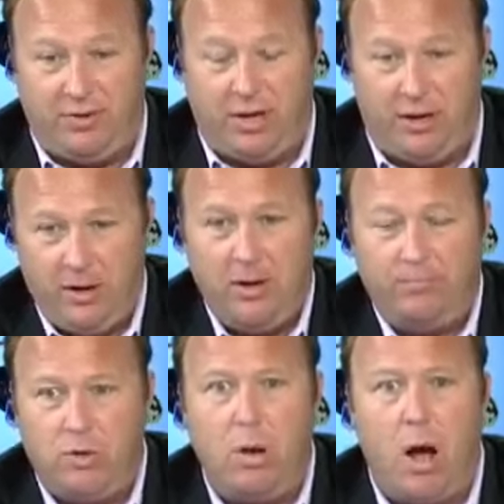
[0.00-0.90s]
fun,
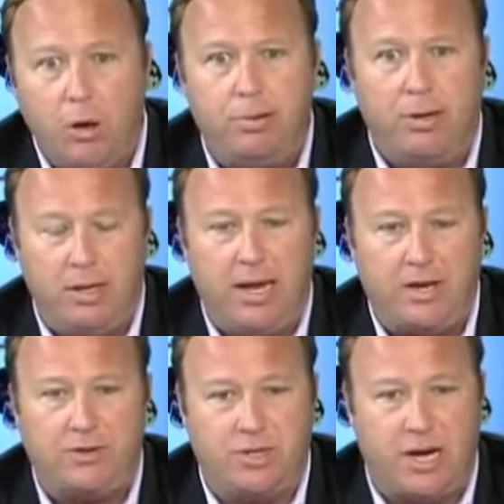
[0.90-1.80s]
to openly
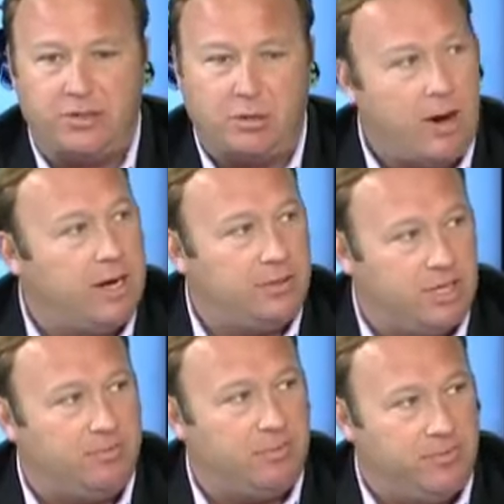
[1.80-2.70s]
exercise our right to
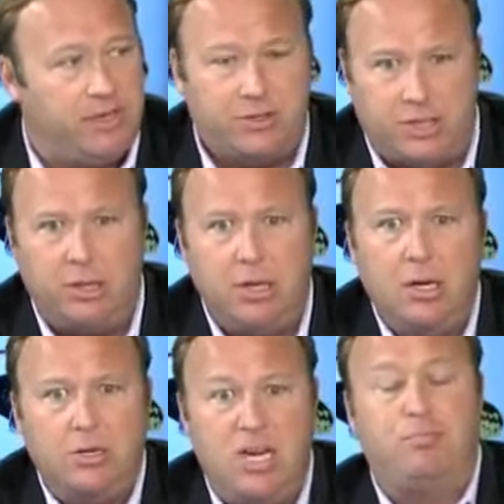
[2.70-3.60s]
self-defense and
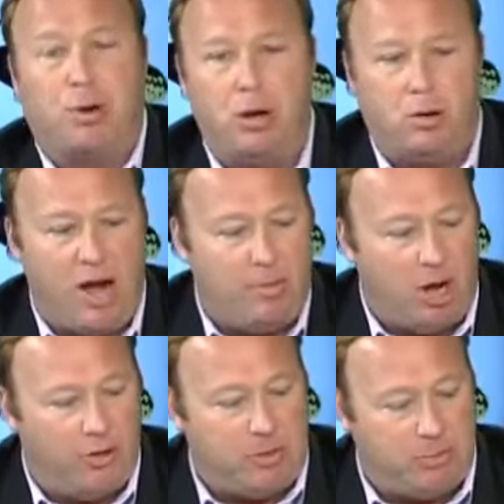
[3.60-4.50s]
deprogram
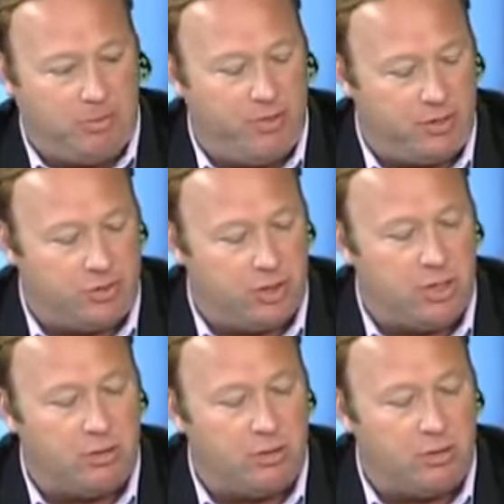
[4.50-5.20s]
all these people who think you shouldn't